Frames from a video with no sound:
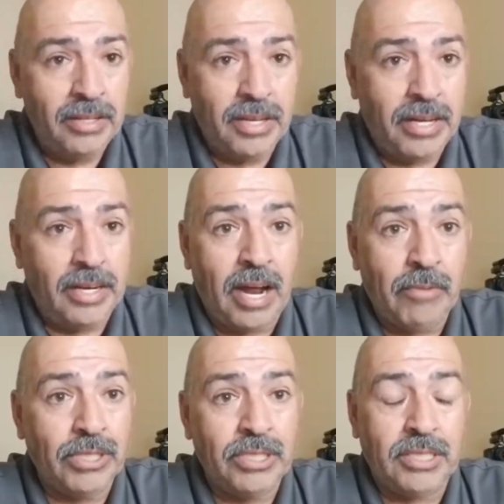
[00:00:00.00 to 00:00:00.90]
and
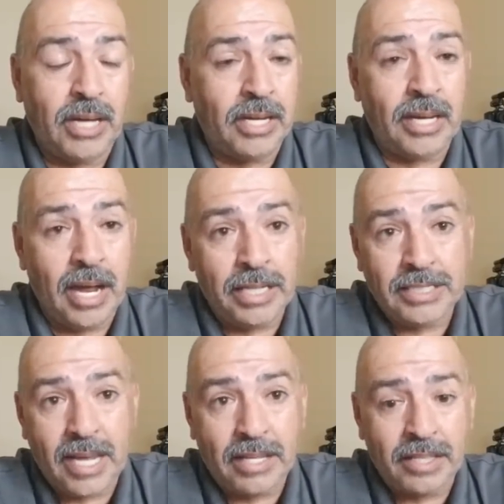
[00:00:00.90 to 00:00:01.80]
I
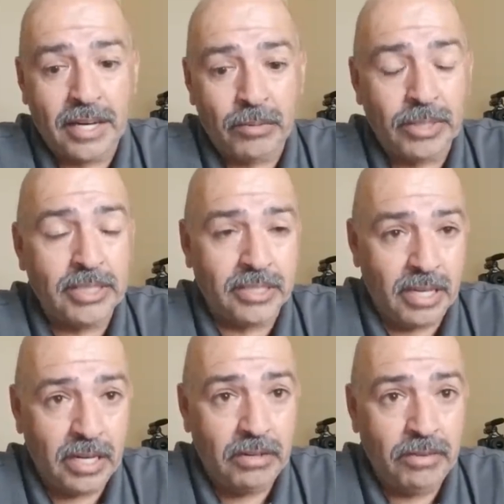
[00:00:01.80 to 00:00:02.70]
sat there with
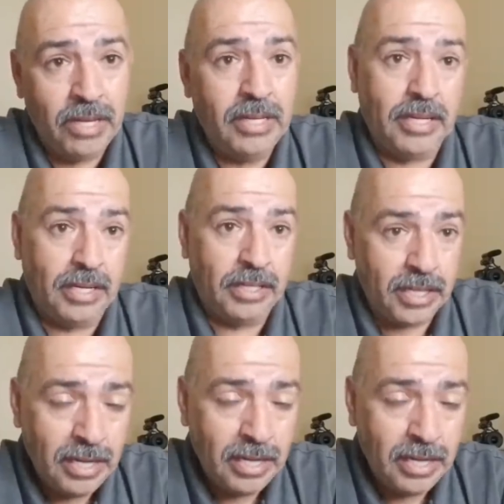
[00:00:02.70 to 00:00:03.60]
Steve and Terry